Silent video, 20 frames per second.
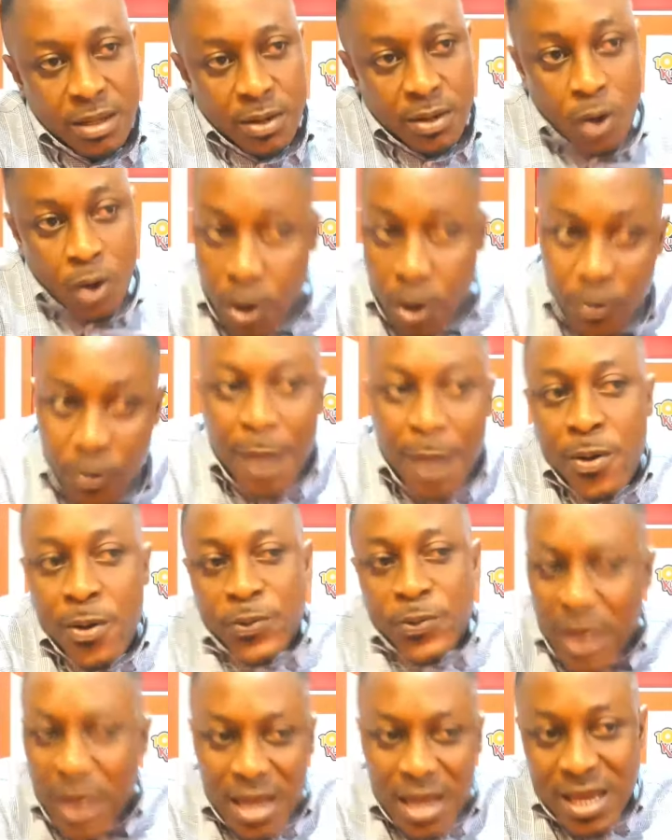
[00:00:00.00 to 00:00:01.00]
Cause now I'm
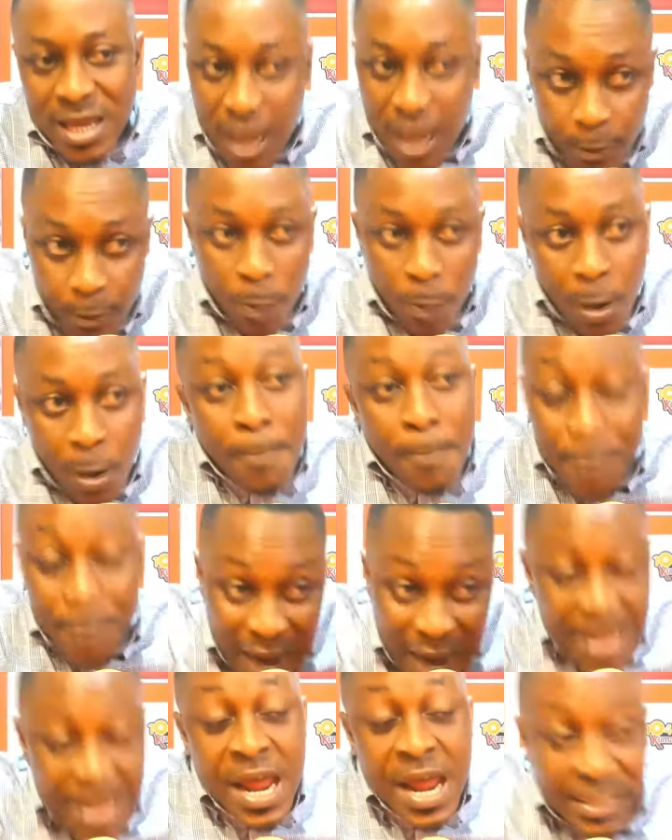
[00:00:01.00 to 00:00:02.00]
a share game number
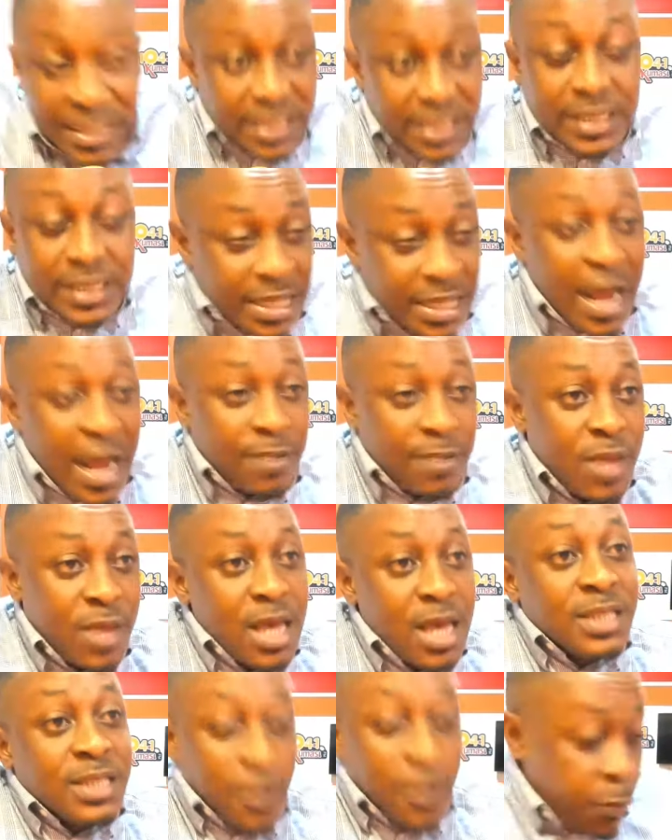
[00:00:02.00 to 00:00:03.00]
man nations now.
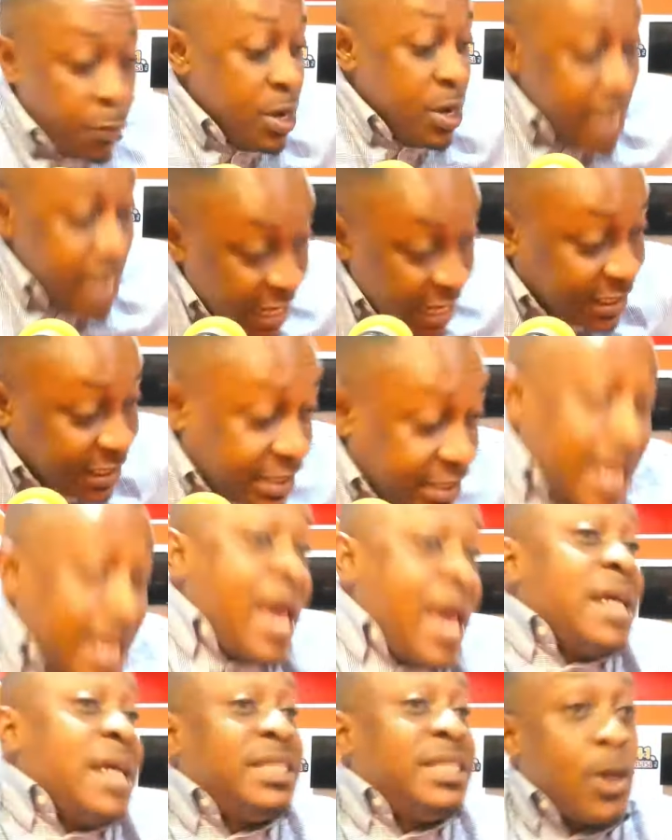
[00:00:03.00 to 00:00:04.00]
Simple nations now
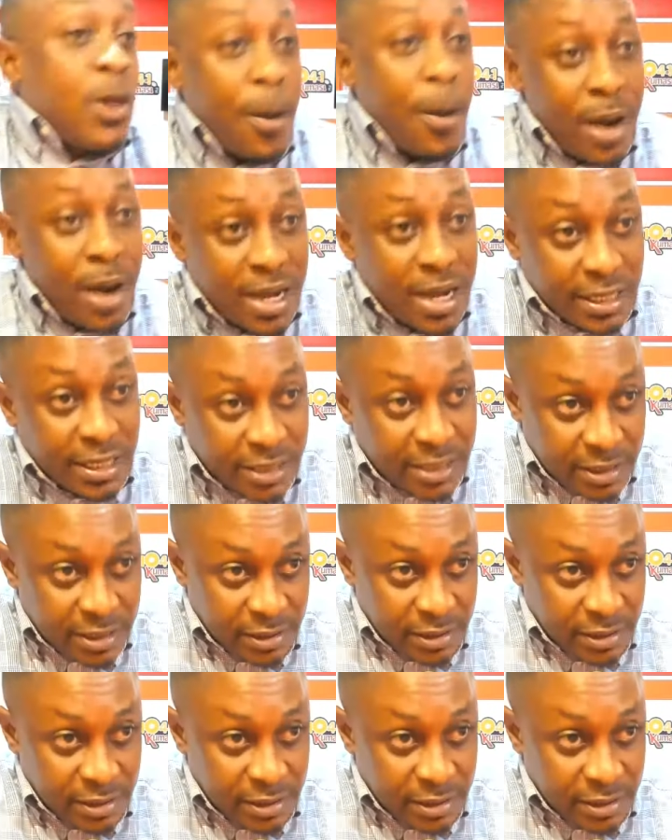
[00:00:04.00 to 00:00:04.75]
air dim a bankesse.